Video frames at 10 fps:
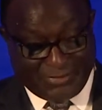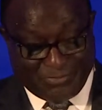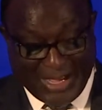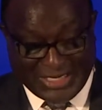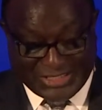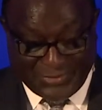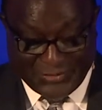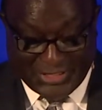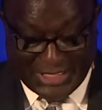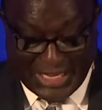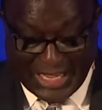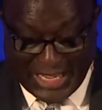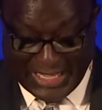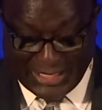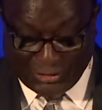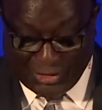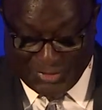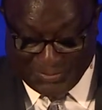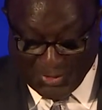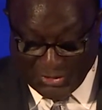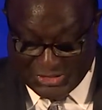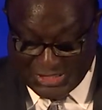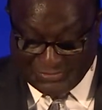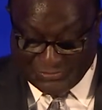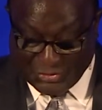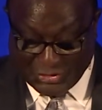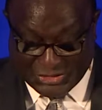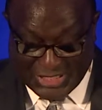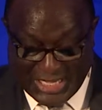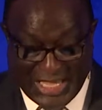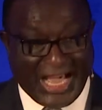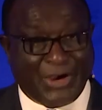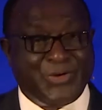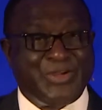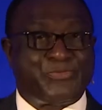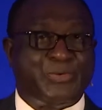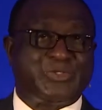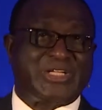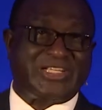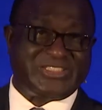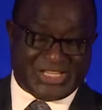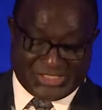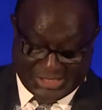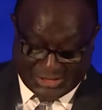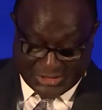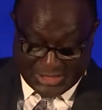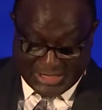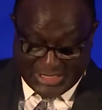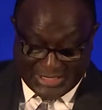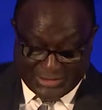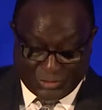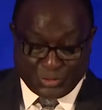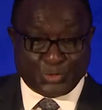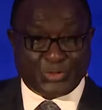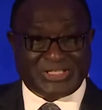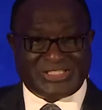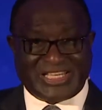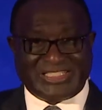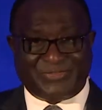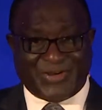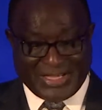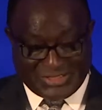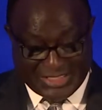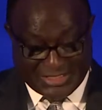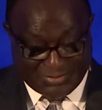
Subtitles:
by shifting our economic policy focus away from taxation to incentivizing